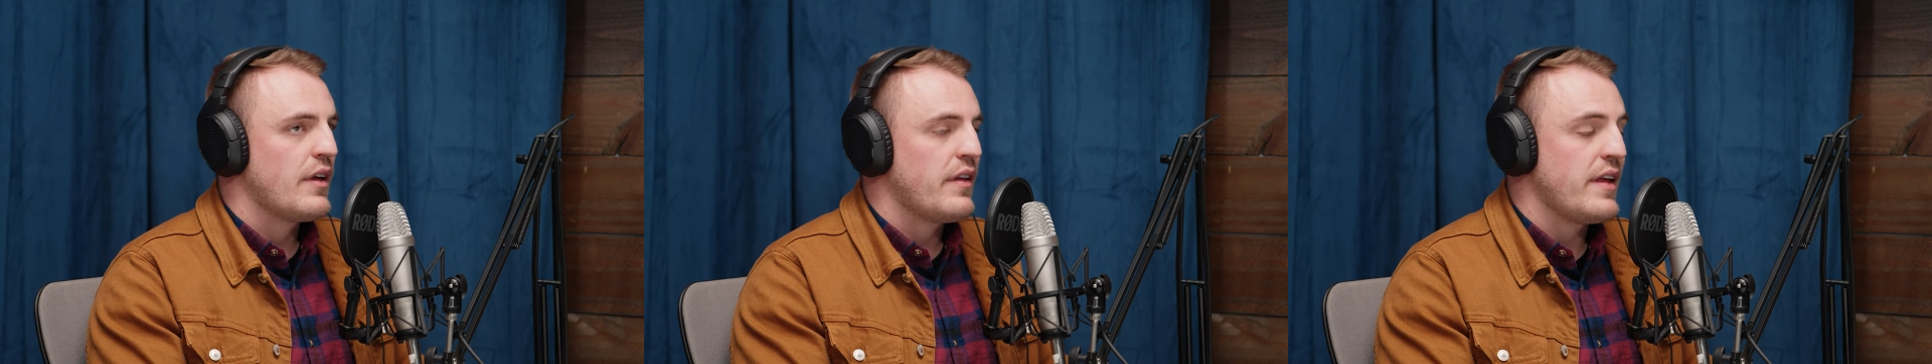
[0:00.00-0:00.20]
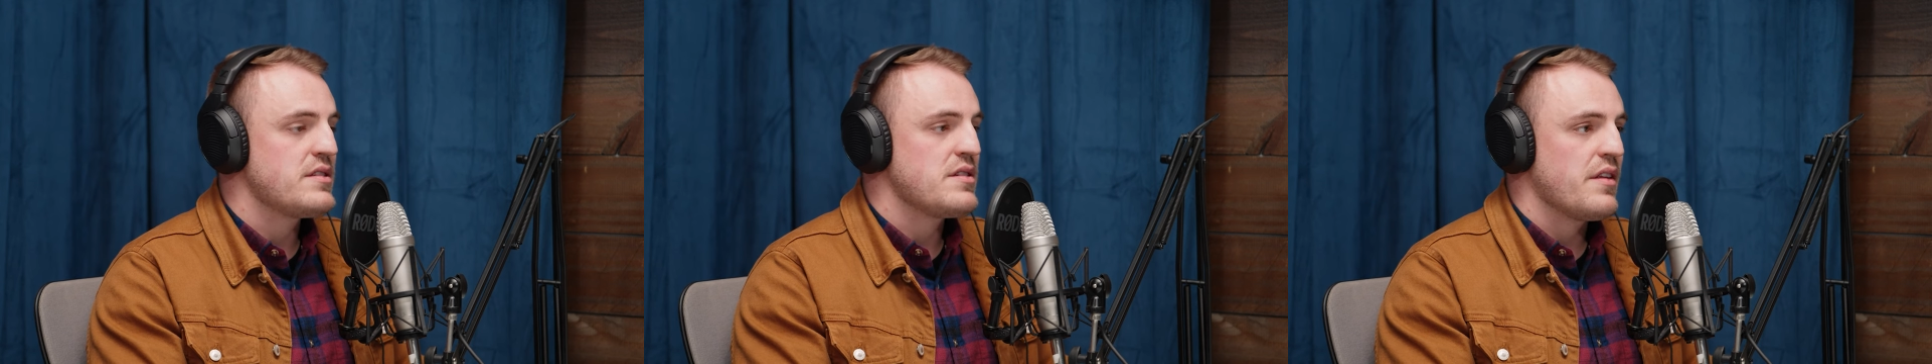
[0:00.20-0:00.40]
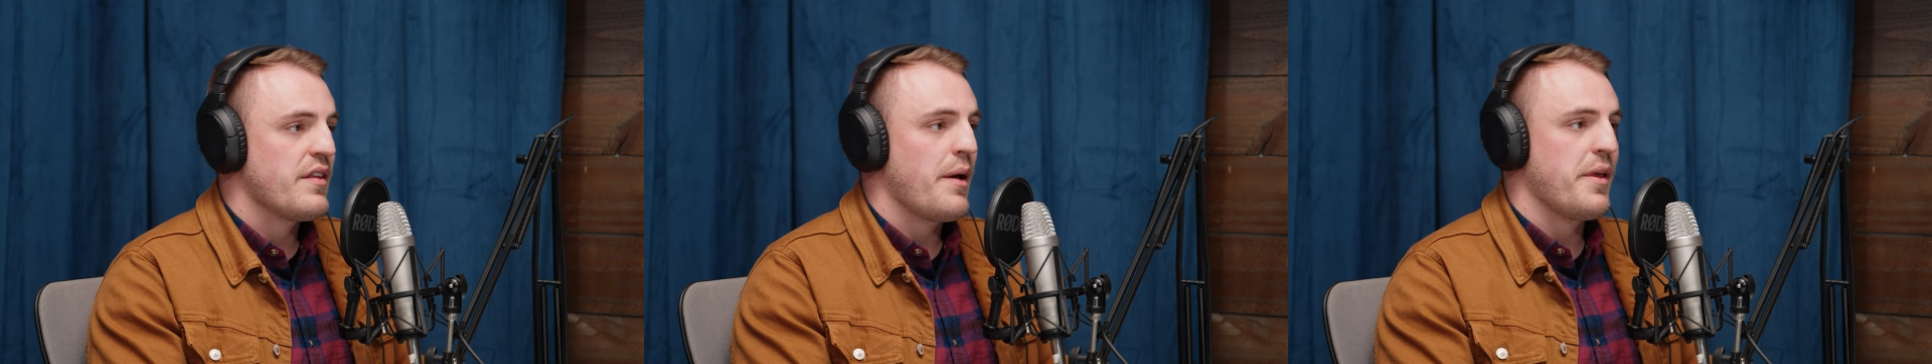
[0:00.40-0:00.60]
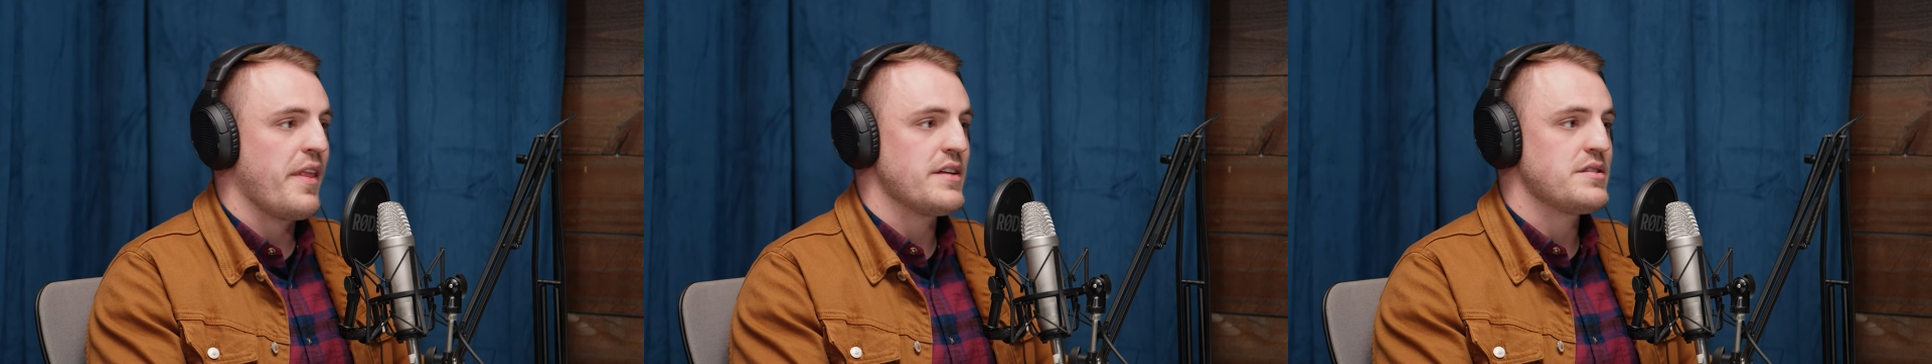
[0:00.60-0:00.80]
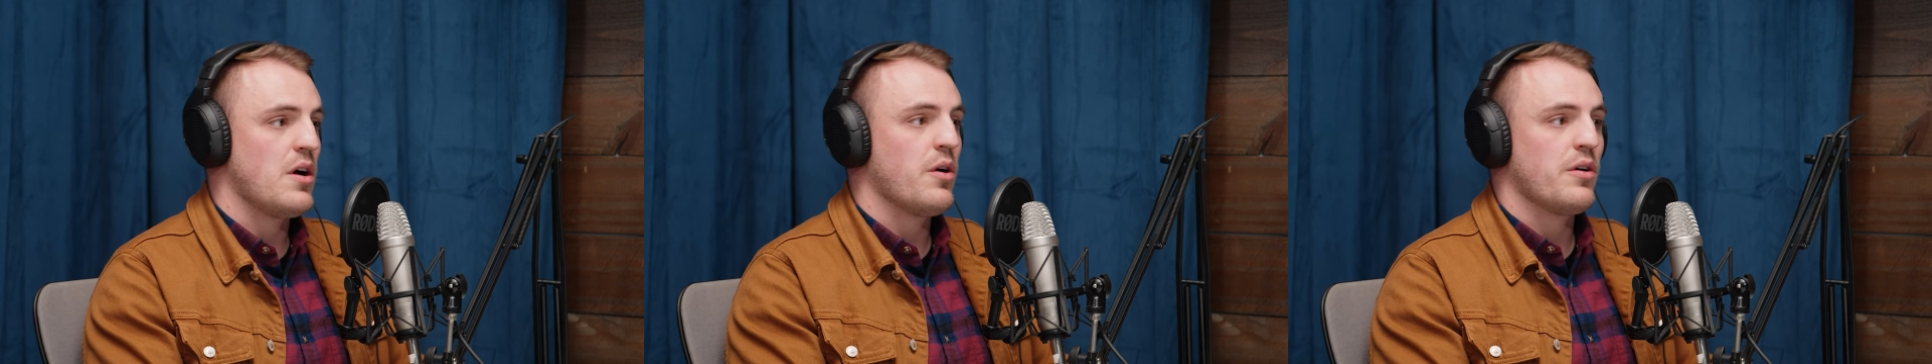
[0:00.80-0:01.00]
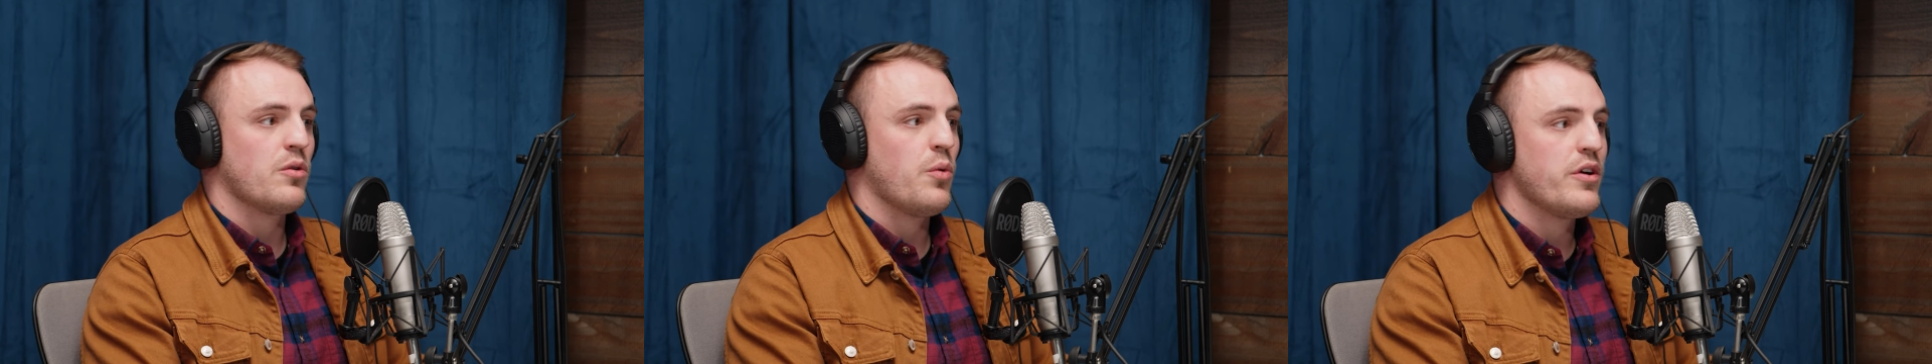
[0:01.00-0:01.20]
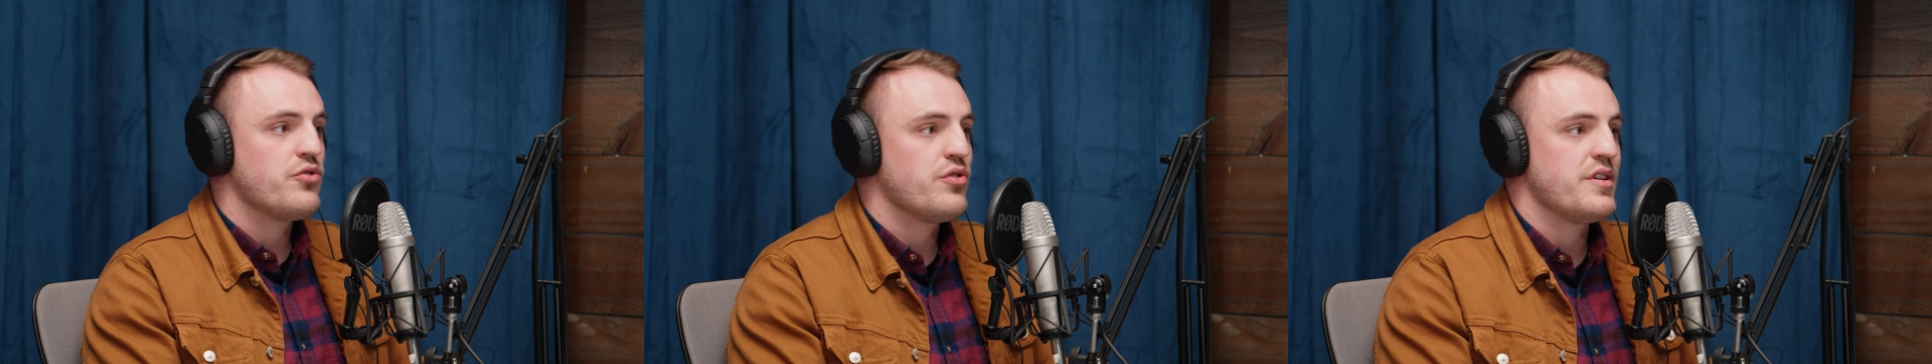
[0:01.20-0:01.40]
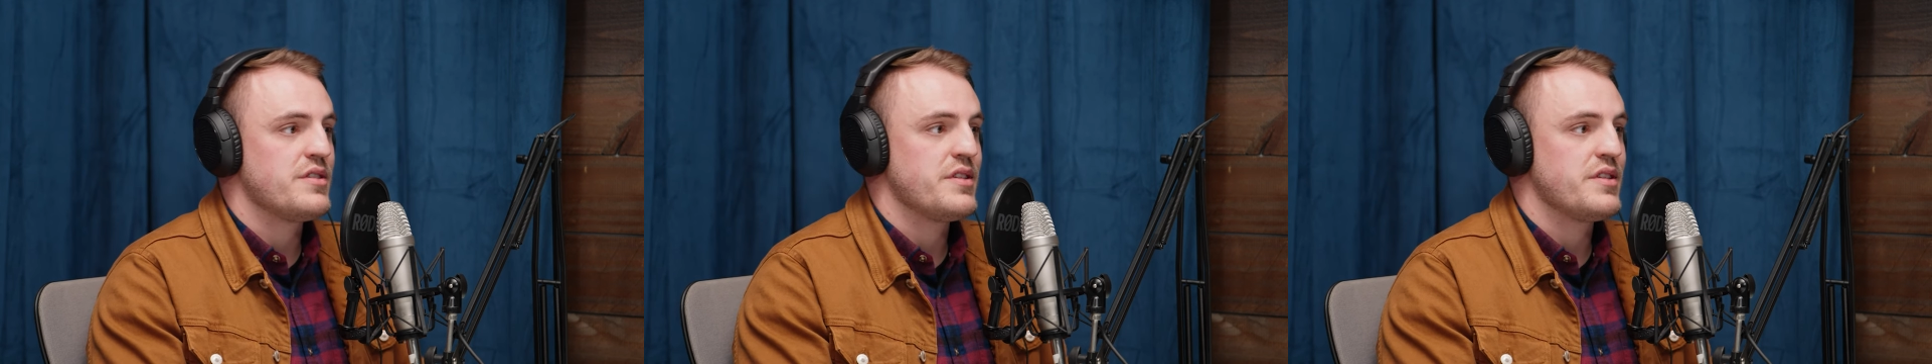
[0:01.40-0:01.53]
that's a, I mean, that's a hard question.